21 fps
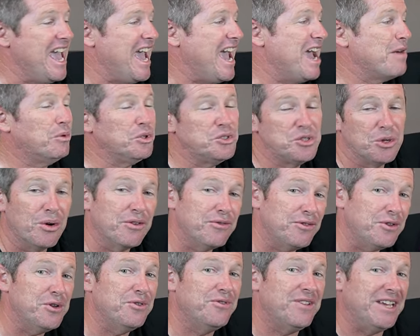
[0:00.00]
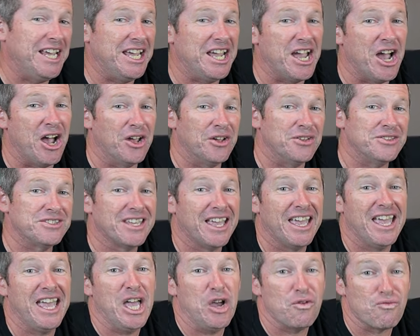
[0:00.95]
and we'll do a few videos
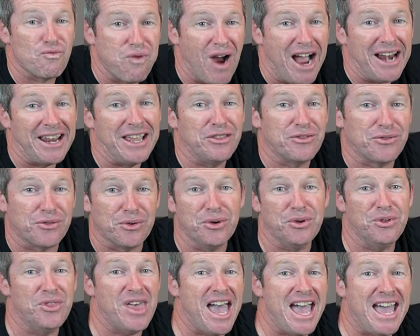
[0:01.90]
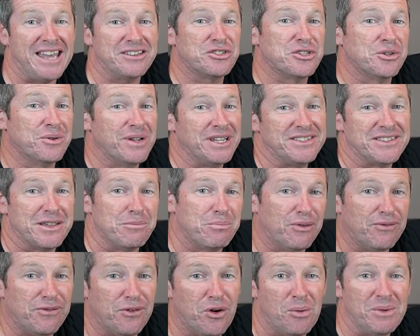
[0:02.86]
running through that, doing some
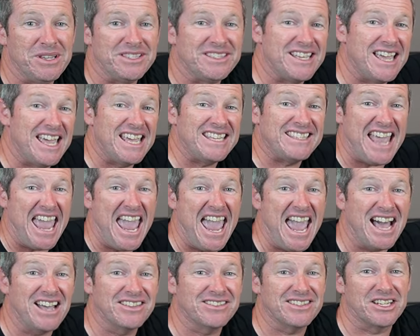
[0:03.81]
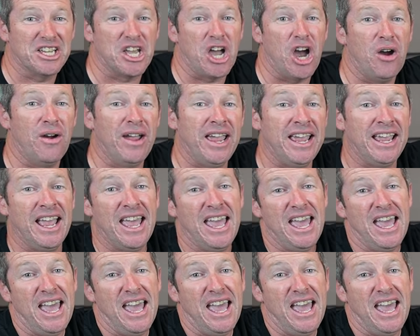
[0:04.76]
performance tests, how's it going,